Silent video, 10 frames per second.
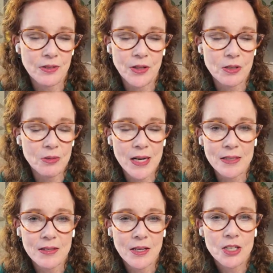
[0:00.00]
the
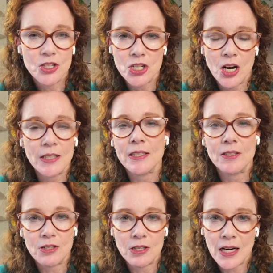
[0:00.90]
great chalky
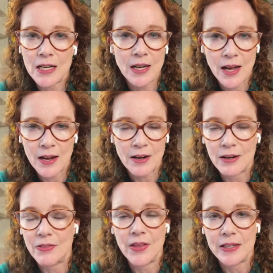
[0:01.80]

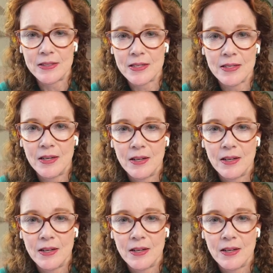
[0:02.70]
crayères that